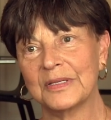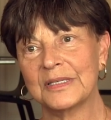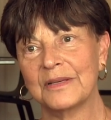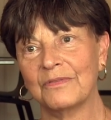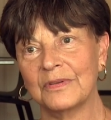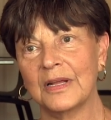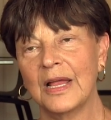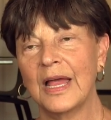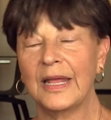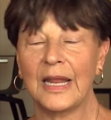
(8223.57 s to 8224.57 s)
It's yeah. different.
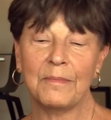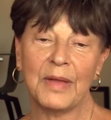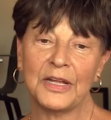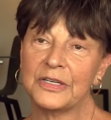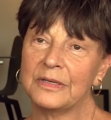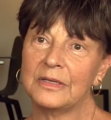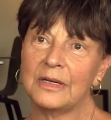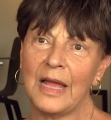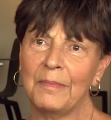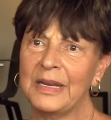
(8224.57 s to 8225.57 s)
And I imagine
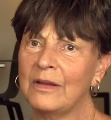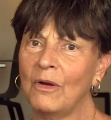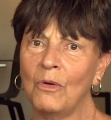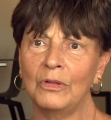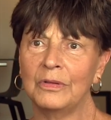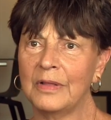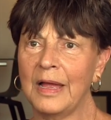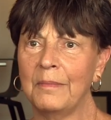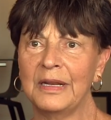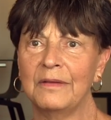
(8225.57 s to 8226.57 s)
how many old,
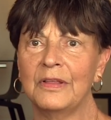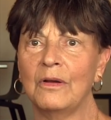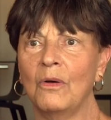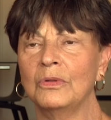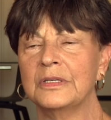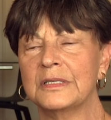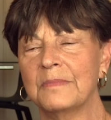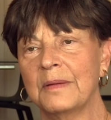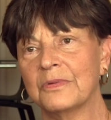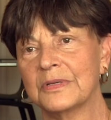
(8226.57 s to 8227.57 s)
how many of the oldest
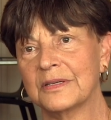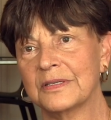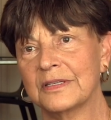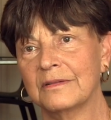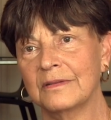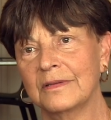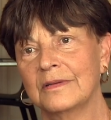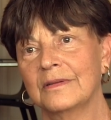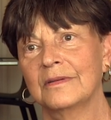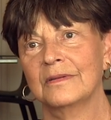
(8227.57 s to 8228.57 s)
members are still,
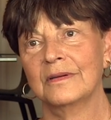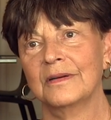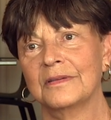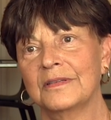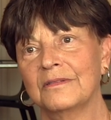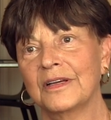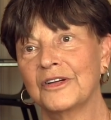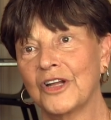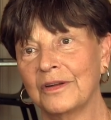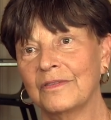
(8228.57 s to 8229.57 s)
are still there?
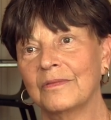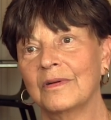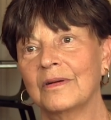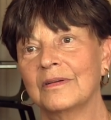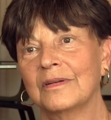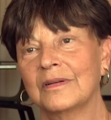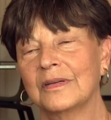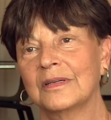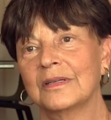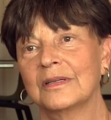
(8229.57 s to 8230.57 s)
None There's of
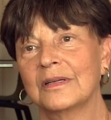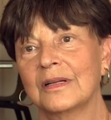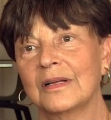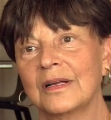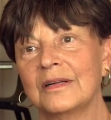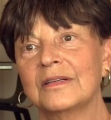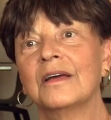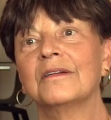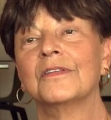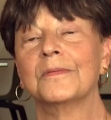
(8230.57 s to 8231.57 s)
them.
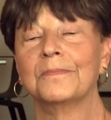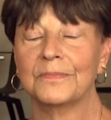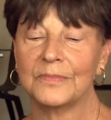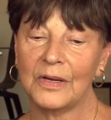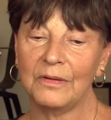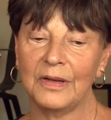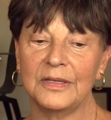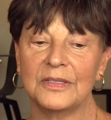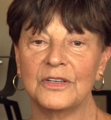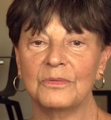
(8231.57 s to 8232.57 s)
None of them. All right.
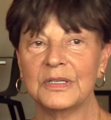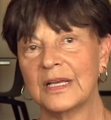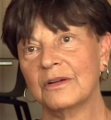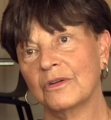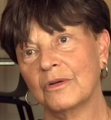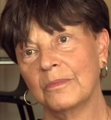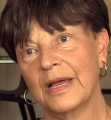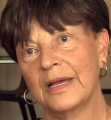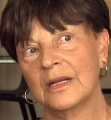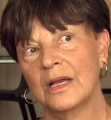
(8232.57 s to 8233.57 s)
So is that good or
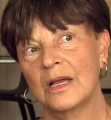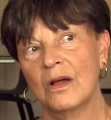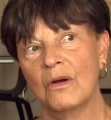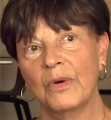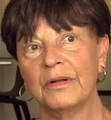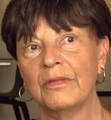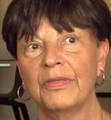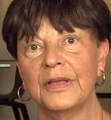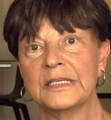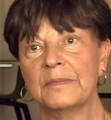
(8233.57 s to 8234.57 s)
bad? One of the
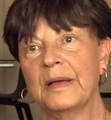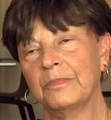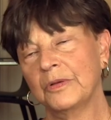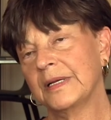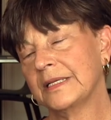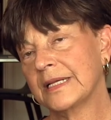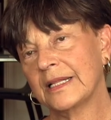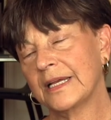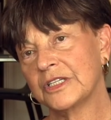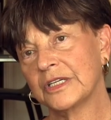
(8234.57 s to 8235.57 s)
things about
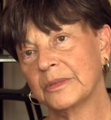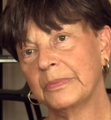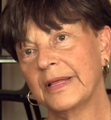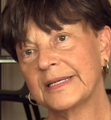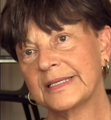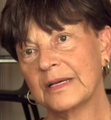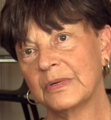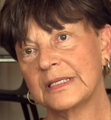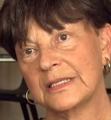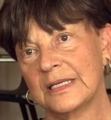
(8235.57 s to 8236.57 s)
Bloomingdale Aging in Place that
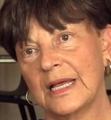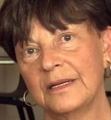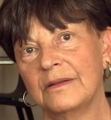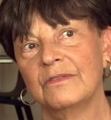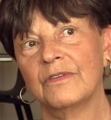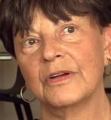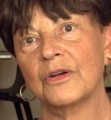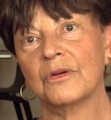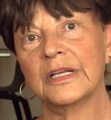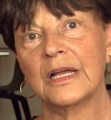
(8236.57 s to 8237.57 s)
we decided very
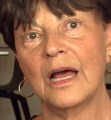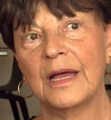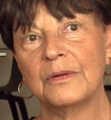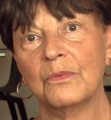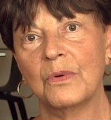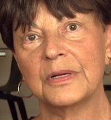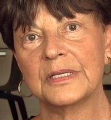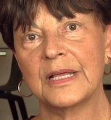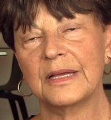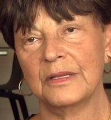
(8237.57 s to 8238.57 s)
early on
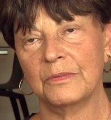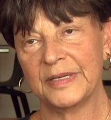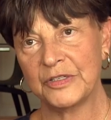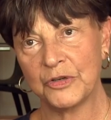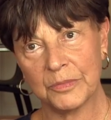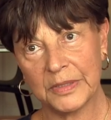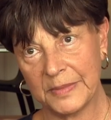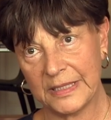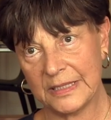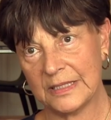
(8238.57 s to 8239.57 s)
was that there would be term
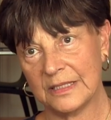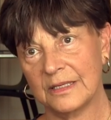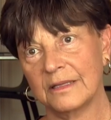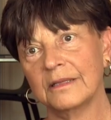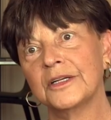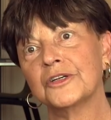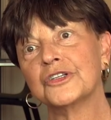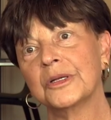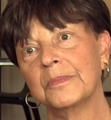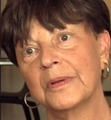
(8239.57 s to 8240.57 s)
limits to the
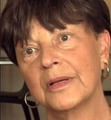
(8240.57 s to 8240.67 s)
leadership.